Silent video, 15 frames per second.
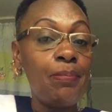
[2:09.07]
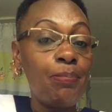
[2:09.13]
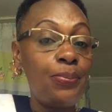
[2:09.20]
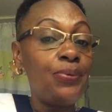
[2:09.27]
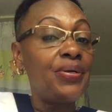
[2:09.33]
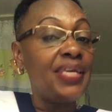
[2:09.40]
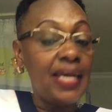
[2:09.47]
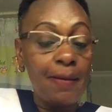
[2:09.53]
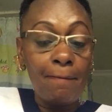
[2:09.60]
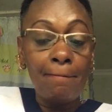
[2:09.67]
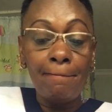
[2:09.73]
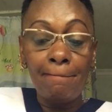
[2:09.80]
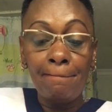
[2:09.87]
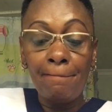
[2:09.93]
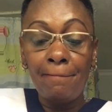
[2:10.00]
put them
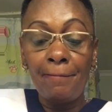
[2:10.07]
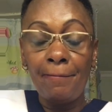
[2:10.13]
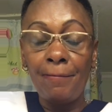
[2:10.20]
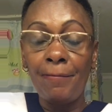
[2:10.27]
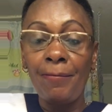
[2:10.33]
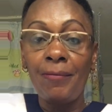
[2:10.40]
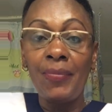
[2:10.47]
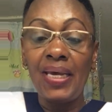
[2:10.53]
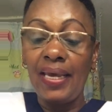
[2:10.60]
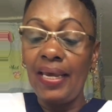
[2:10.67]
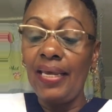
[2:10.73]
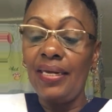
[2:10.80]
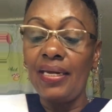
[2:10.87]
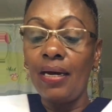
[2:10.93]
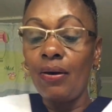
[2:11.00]

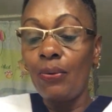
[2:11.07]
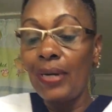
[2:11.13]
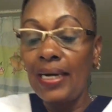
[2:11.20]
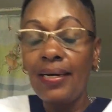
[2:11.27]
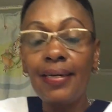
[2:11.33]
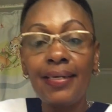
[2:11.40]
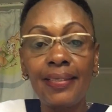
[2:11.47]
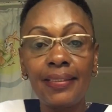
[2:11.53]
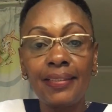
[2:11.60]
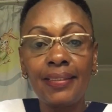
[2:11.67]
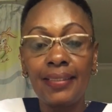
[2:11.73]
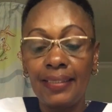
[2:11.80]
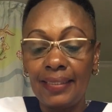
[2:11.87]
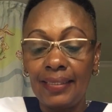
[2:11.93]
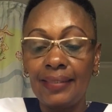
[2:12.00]
in our
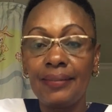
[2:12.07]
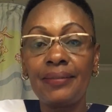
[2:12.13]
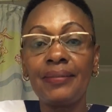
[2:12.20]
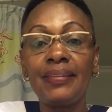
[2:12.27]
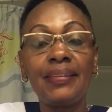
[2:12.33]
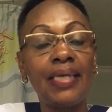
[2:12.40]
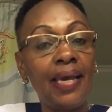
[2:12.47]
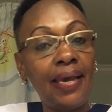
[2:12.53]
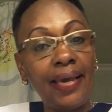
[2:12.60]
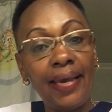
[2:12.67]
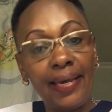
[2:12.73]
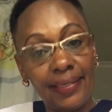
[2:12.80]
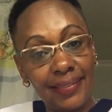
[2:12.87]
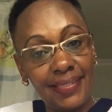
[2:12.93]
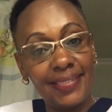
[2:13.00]

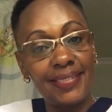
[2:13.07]
hands